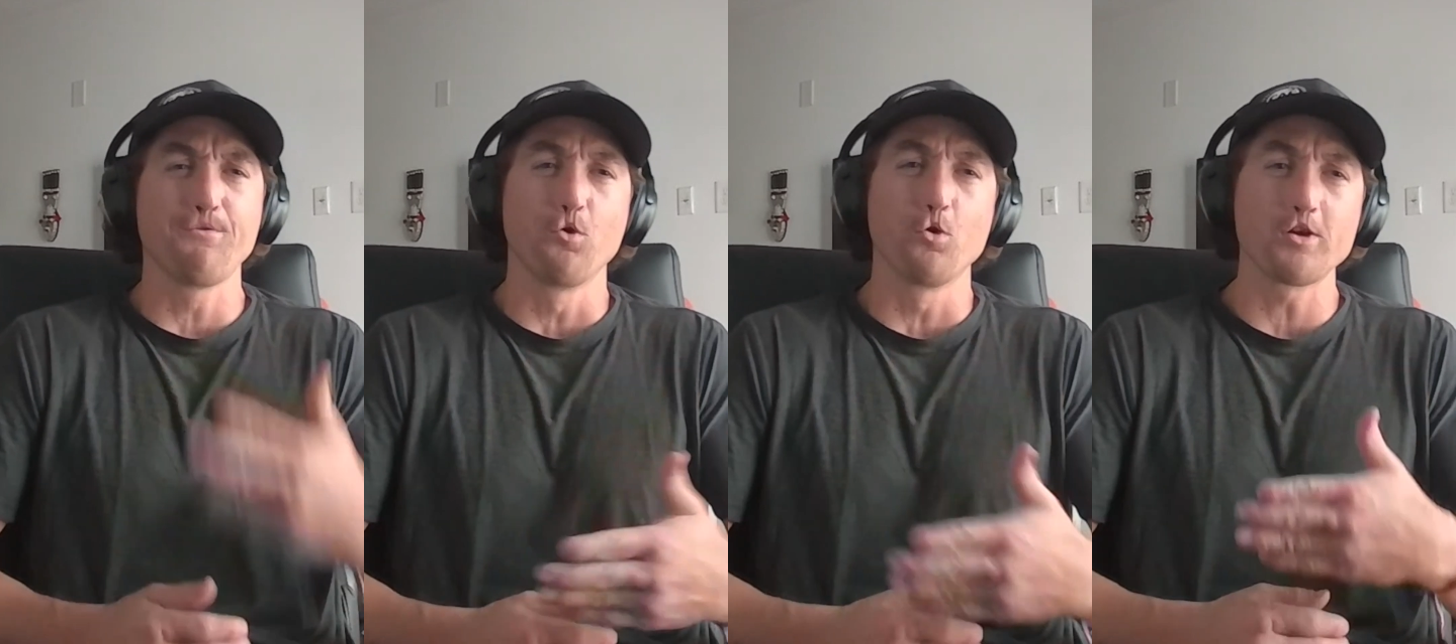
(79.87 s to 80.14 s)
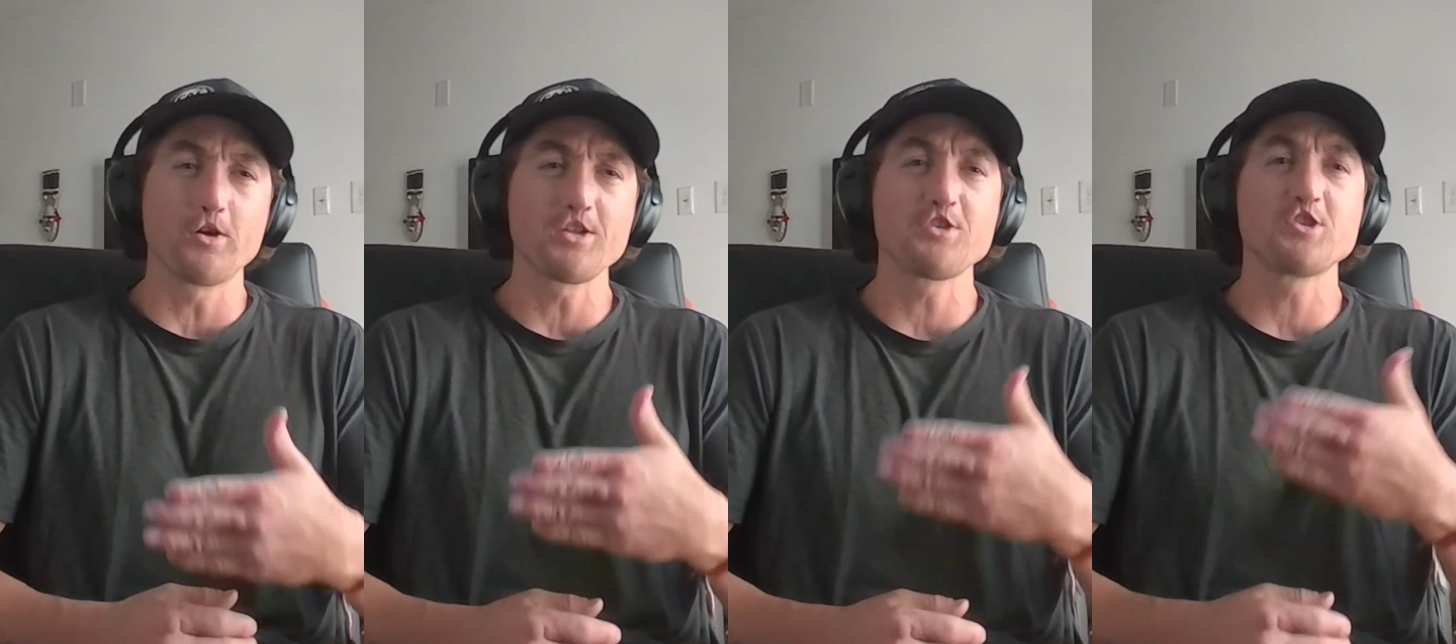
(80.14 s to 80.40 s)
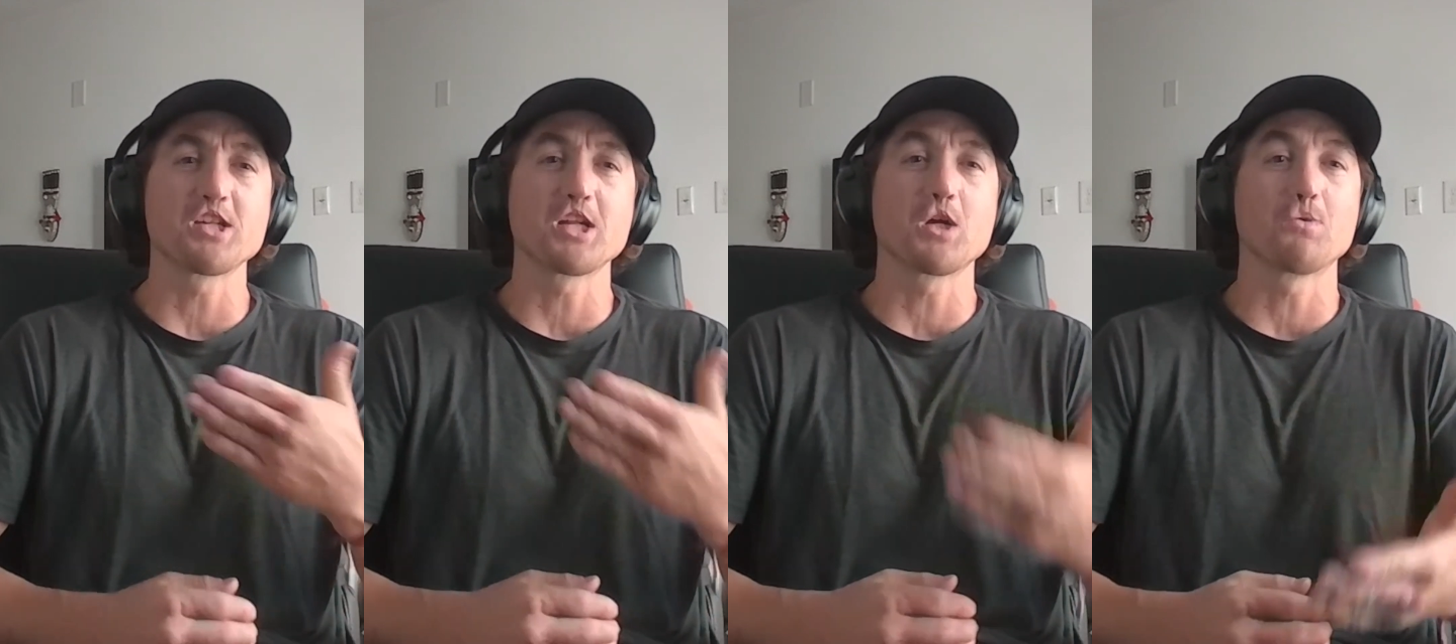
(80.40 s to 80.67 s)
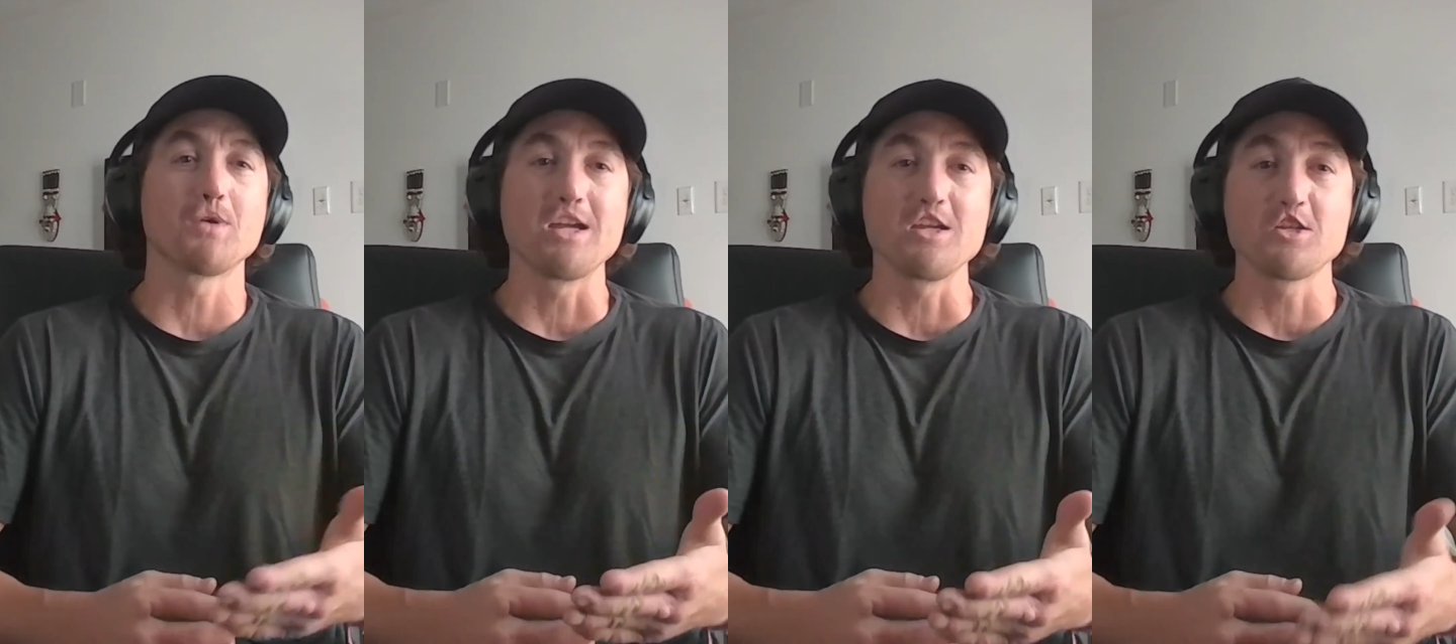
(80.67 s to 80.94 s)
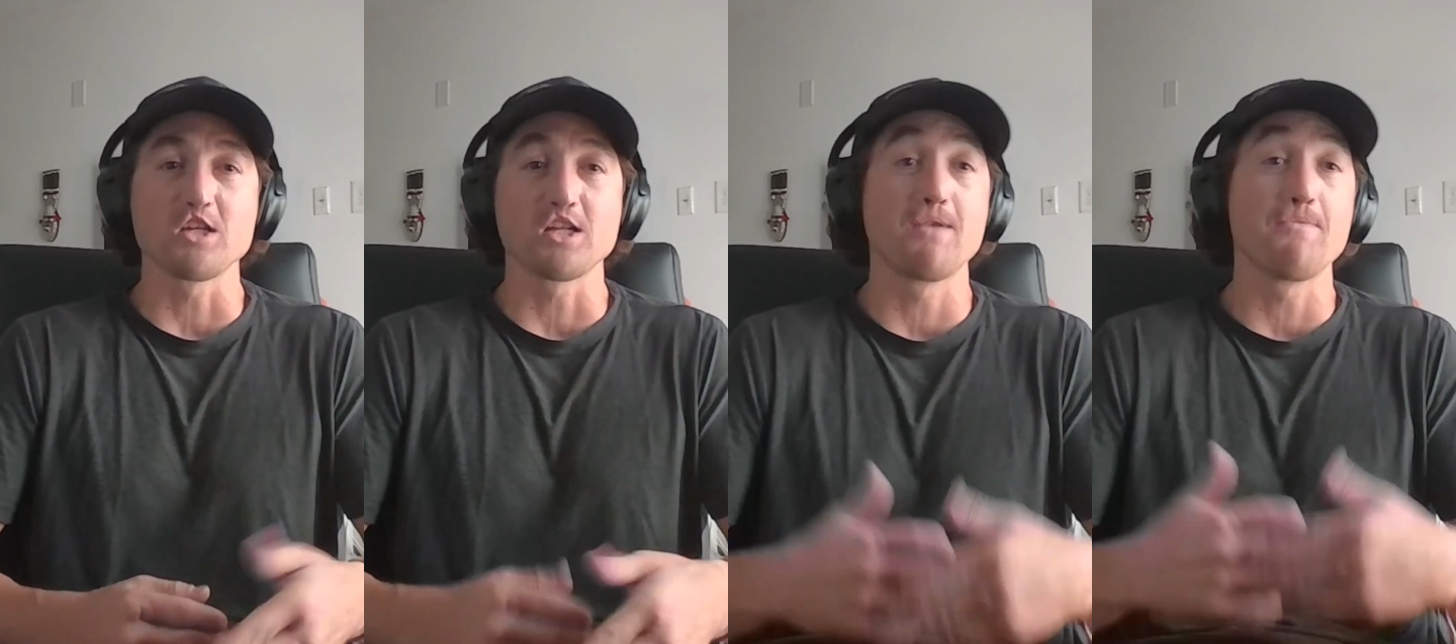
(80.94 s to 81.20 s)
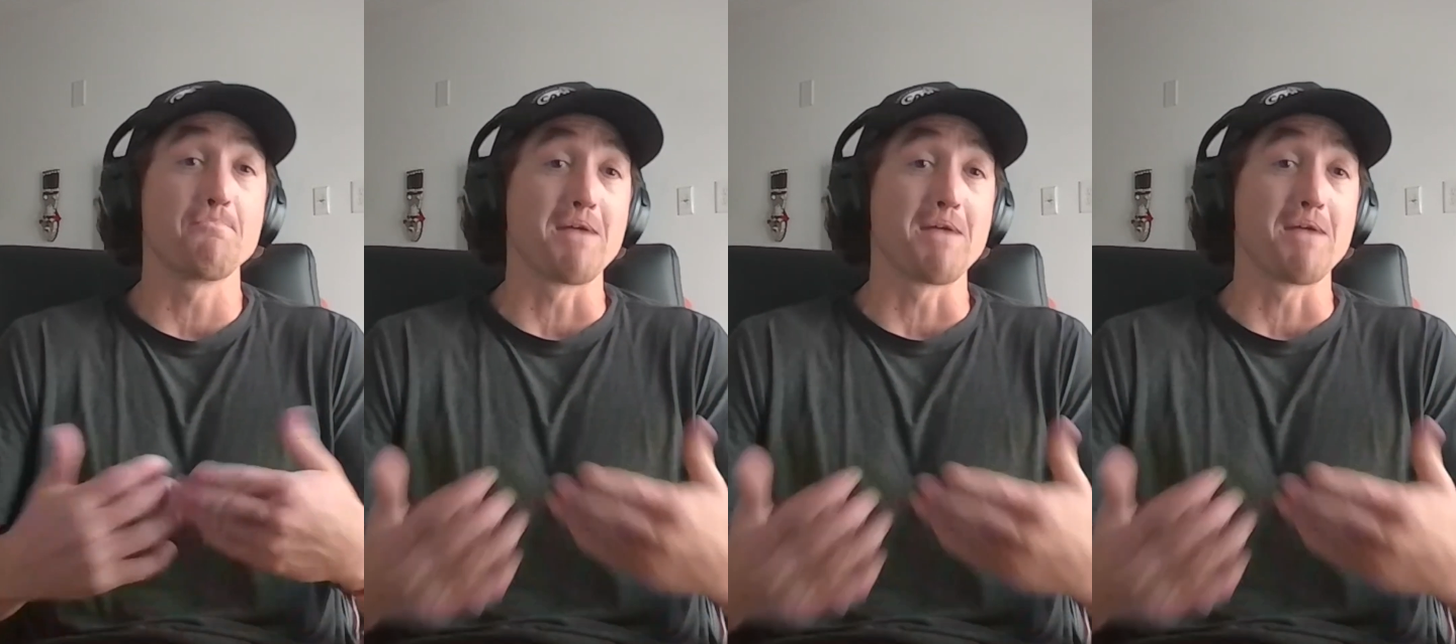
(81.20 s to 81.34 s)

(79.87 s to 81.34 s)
fourth generation of